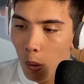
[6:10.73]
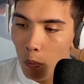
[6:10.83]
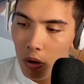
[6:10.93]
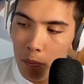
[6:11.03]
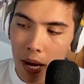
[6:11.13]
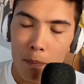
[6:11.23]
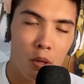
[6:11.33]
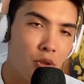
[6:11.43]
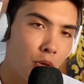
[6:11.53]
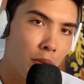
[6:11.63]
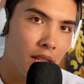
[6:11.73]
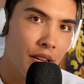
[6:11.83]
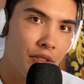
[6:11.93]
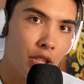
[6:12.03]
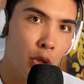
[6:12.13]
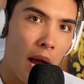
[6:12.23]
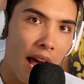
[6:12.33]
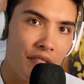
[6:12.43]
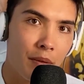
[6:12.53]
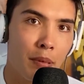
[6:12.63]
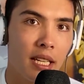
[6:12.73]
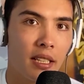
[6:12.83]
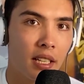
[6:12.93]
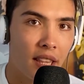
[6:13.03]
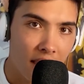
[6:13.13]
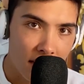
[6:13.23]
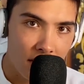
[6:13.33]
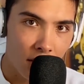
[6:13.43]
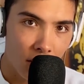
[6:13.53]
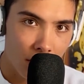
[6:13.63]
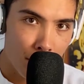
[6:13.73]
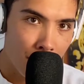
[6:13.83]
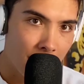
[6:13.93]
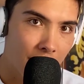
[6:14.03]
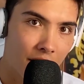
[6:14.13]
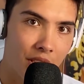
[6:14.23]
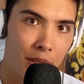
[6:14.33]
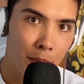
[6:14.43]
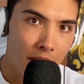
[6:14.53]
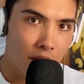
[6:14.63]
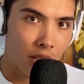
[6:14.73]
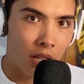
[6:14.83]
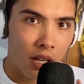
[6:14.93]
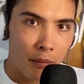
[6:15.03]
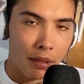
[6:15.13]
one of my personal beliefs, you have to be a good listener to be a good speaker.